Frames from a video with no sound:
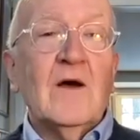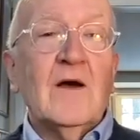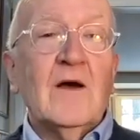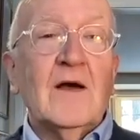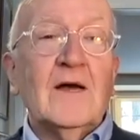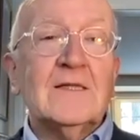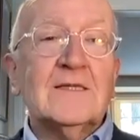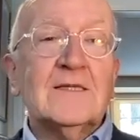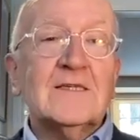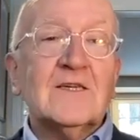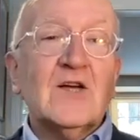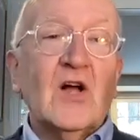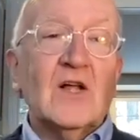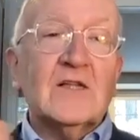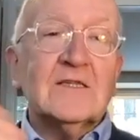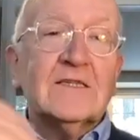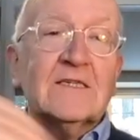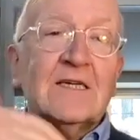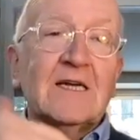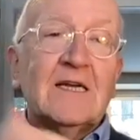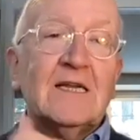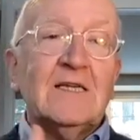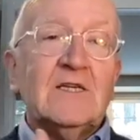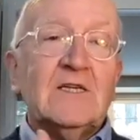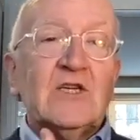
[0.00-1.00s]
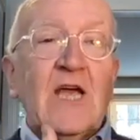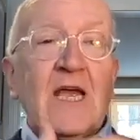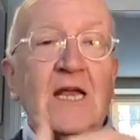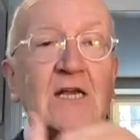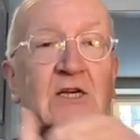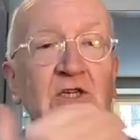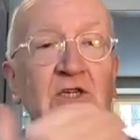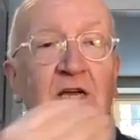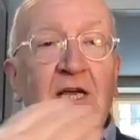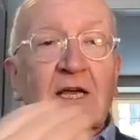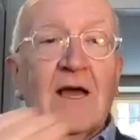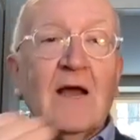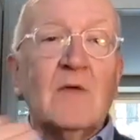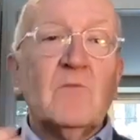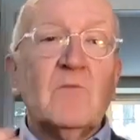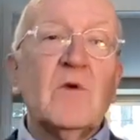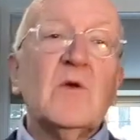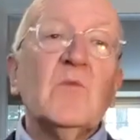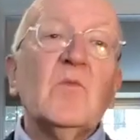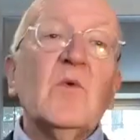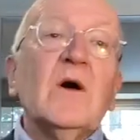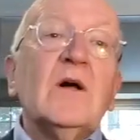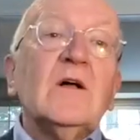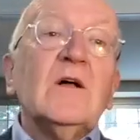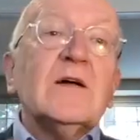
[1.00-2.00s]
it's constantly changing, and we
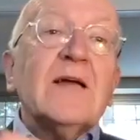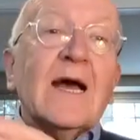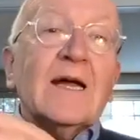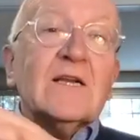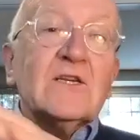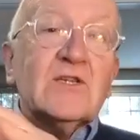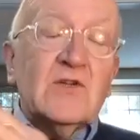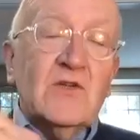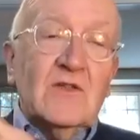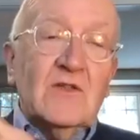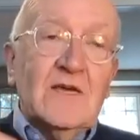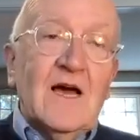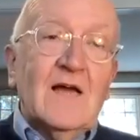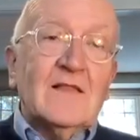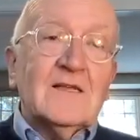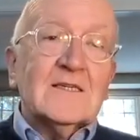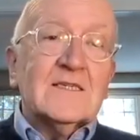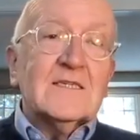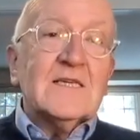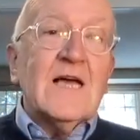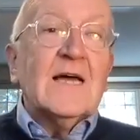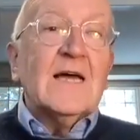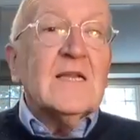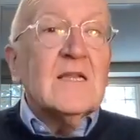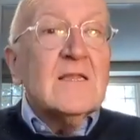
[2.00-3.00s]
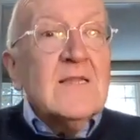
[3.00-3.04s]
will get to the other side.